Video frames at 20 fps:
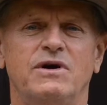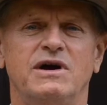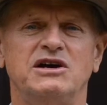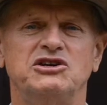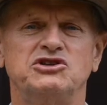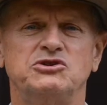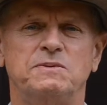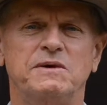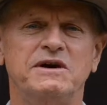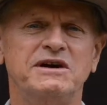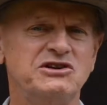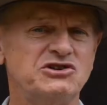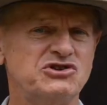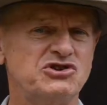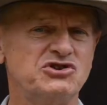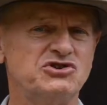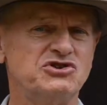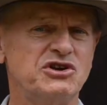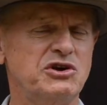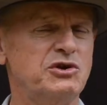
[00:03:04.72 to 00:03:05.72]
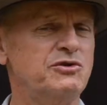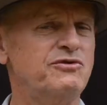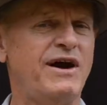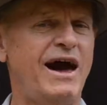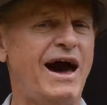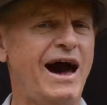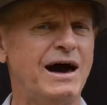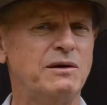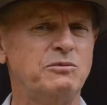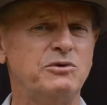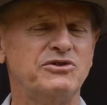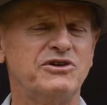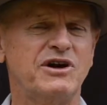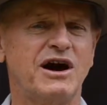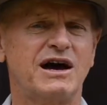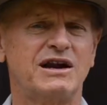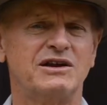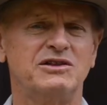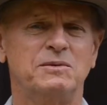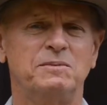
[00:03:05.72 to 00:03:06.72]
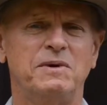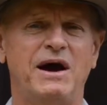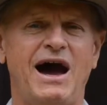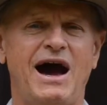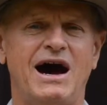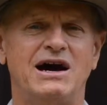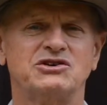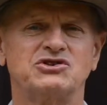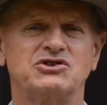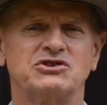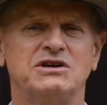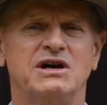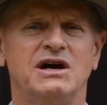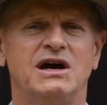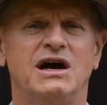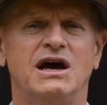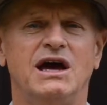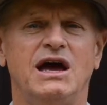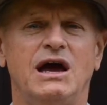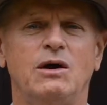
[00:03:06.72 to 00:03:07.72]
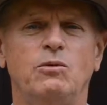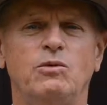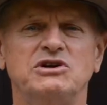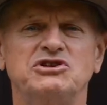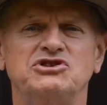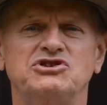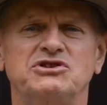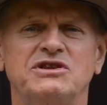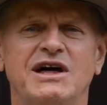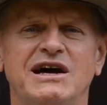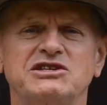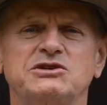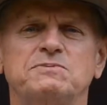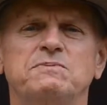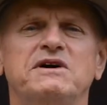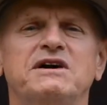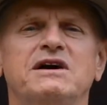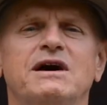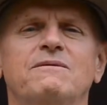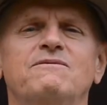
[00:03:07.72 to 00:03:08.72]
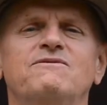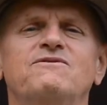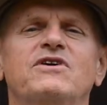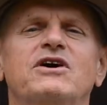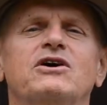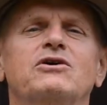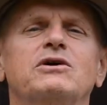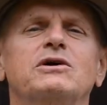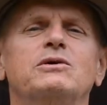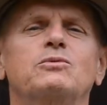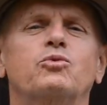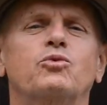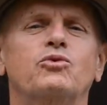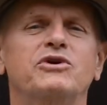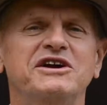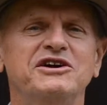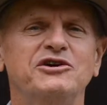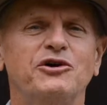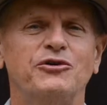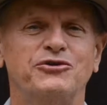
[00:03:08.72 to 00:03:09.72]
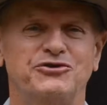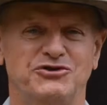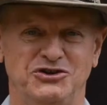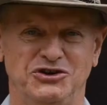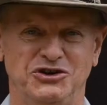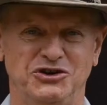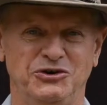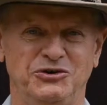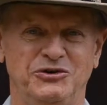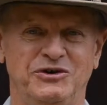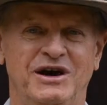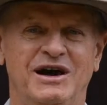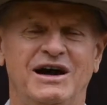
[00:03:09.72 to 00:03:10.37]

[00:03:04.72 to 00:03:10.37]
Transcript: experiences that you've had with God in the past in which that's become very real to you.